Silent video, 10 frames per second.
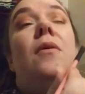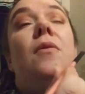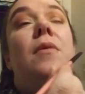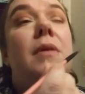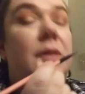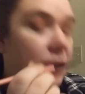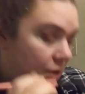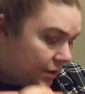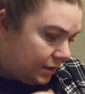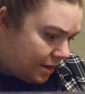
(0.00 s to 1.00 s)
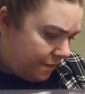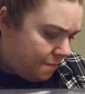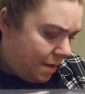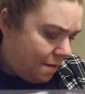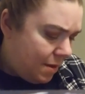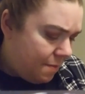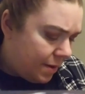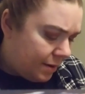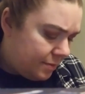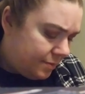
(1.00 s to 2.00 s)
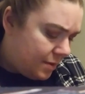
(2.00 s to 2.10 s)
orange and stuff maybe, but